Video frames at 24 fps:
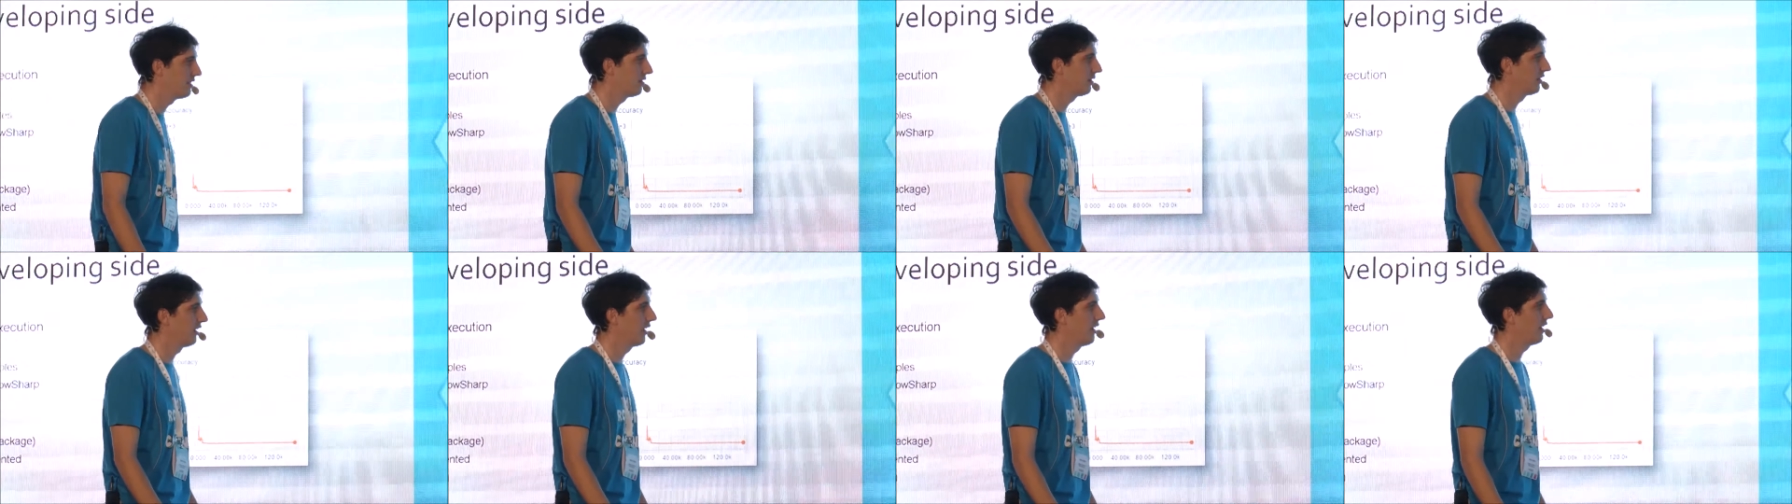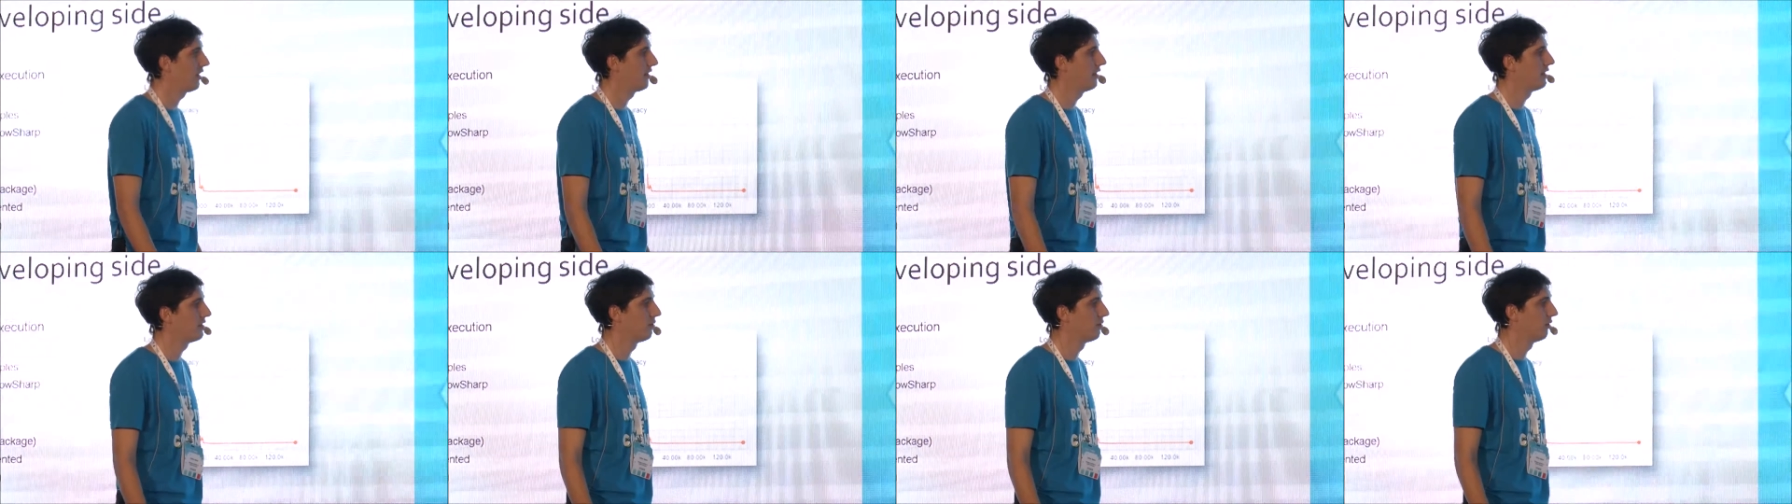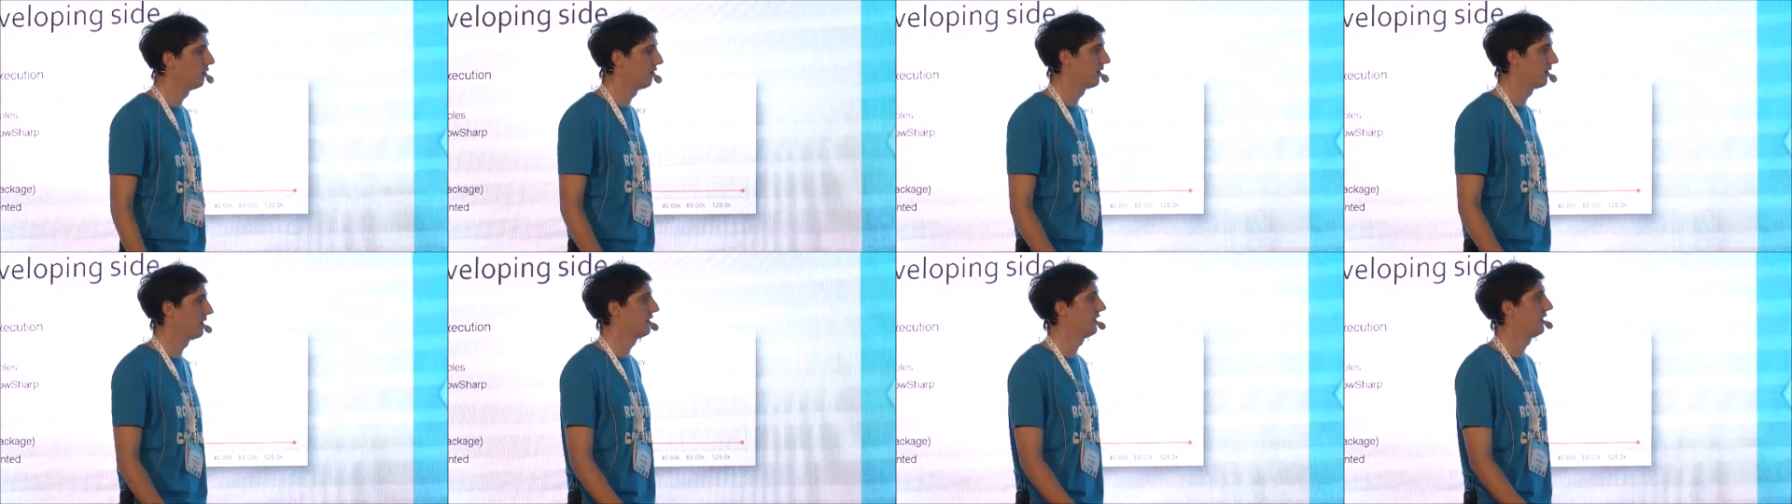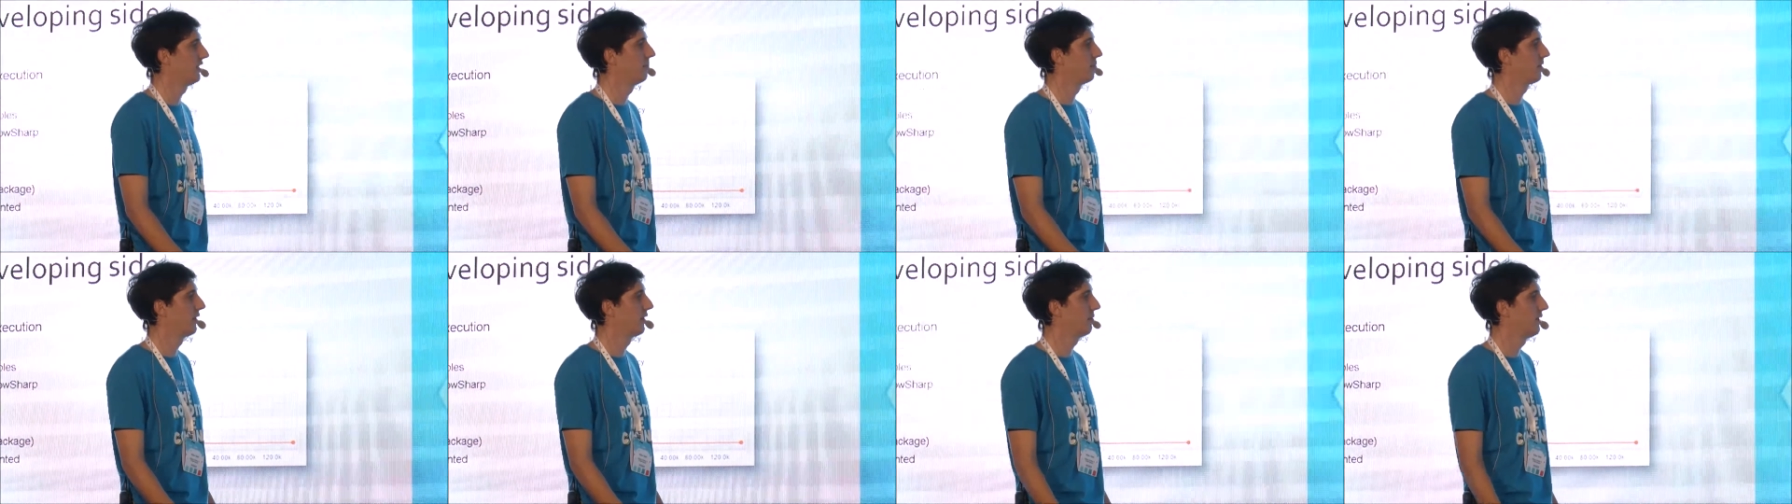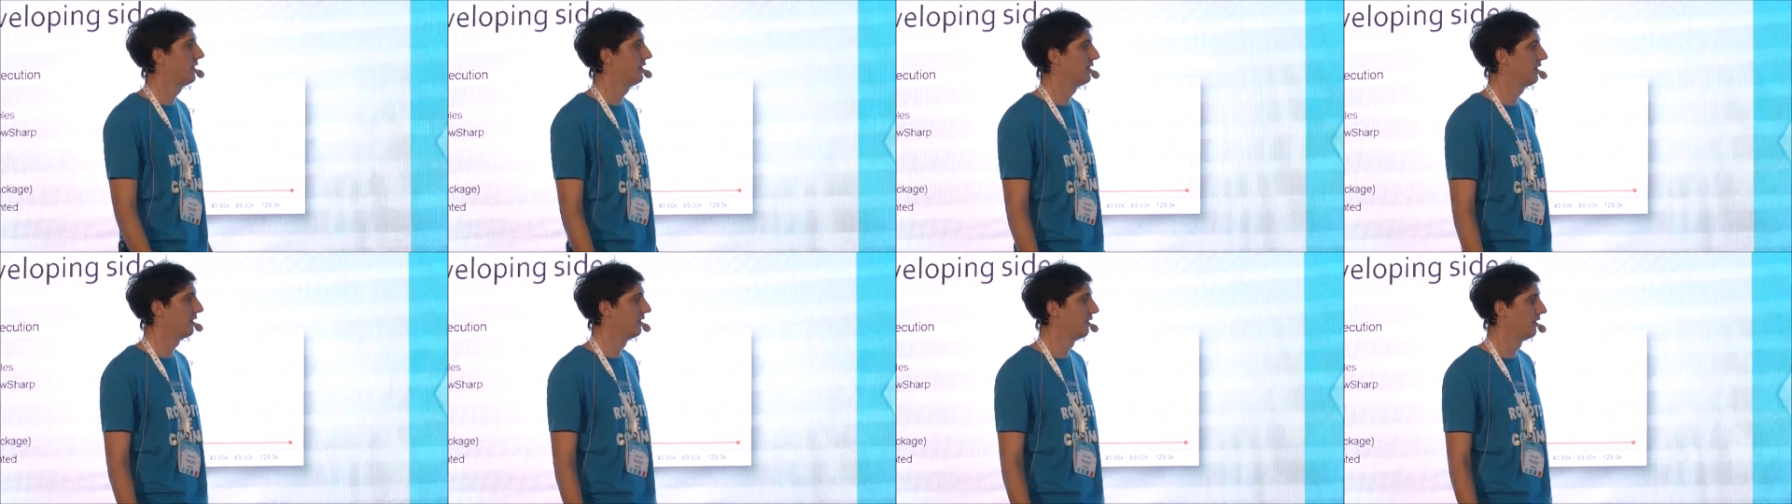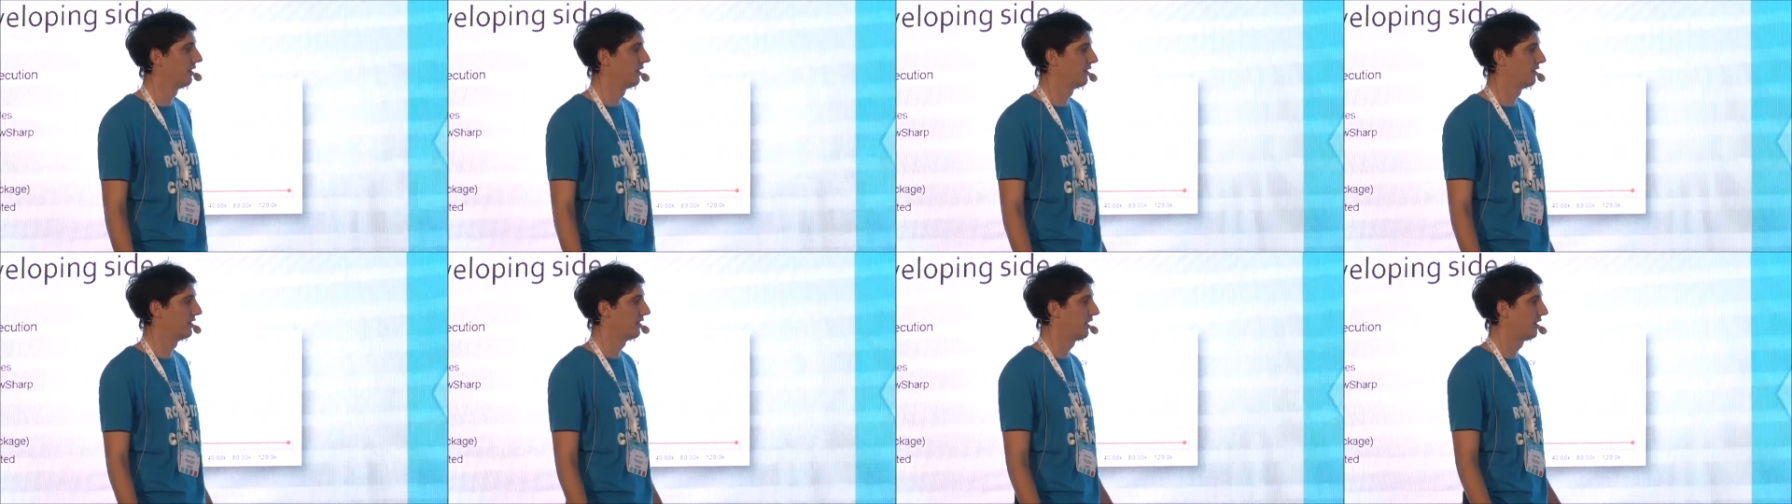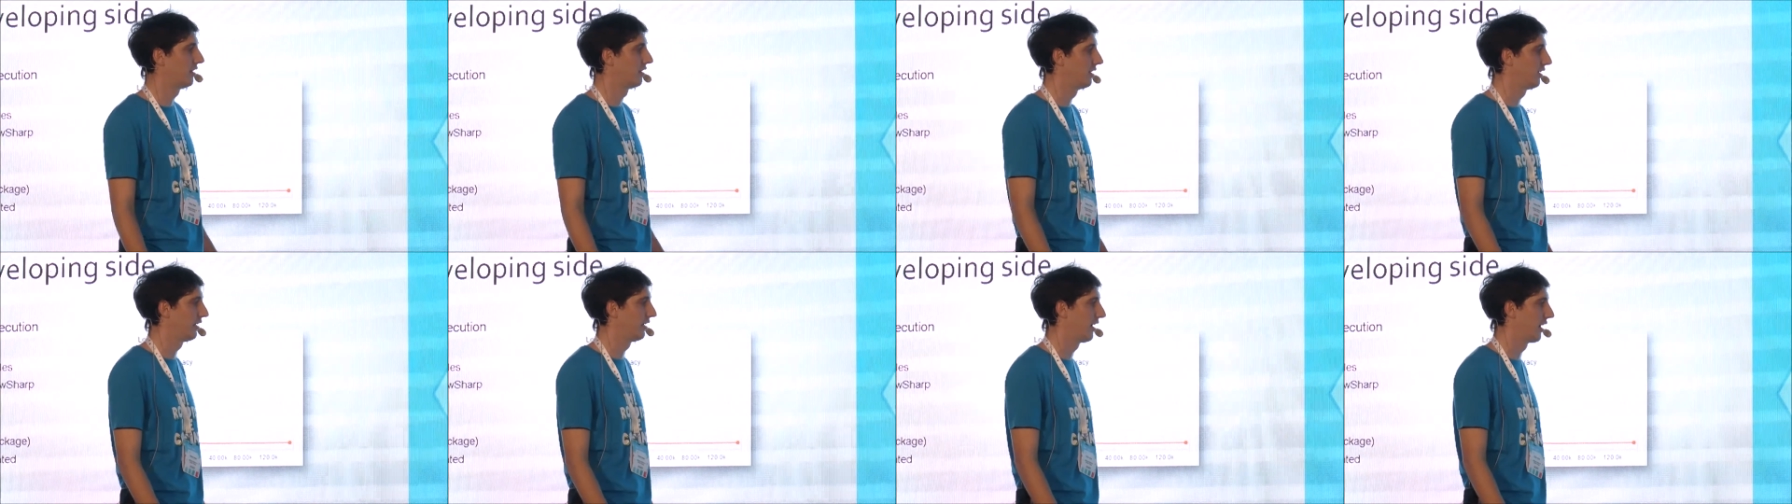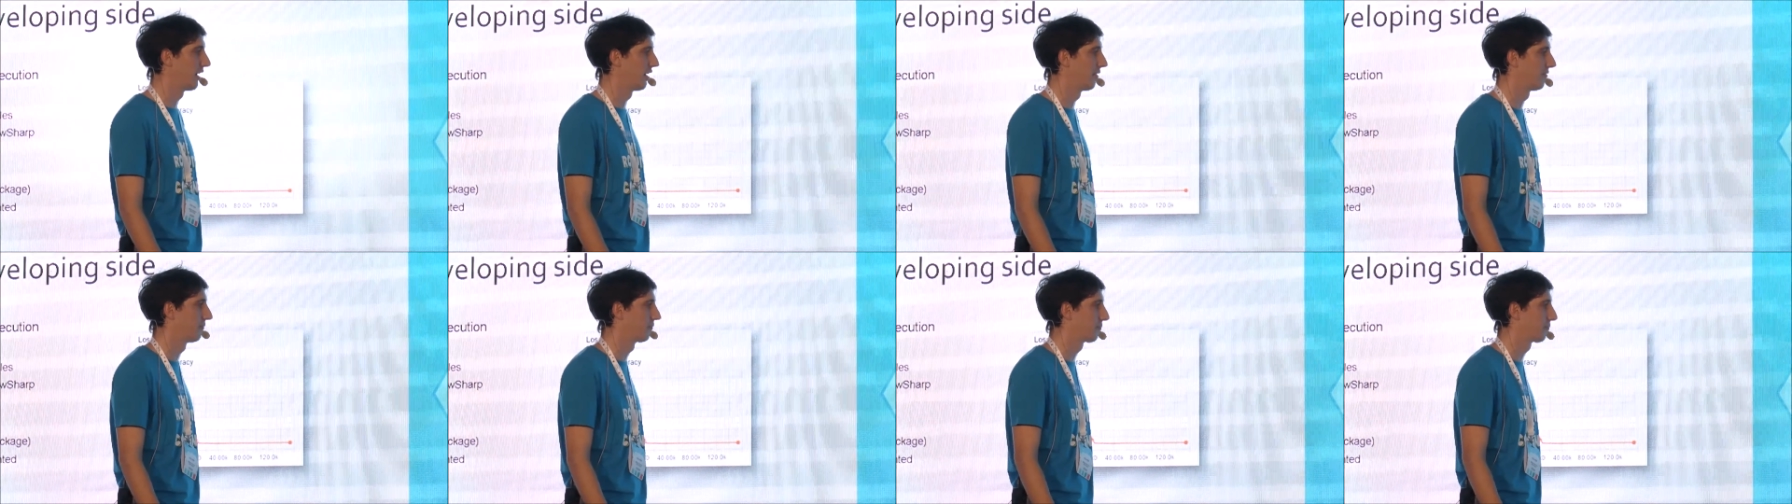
layer is already implemented in CNTK.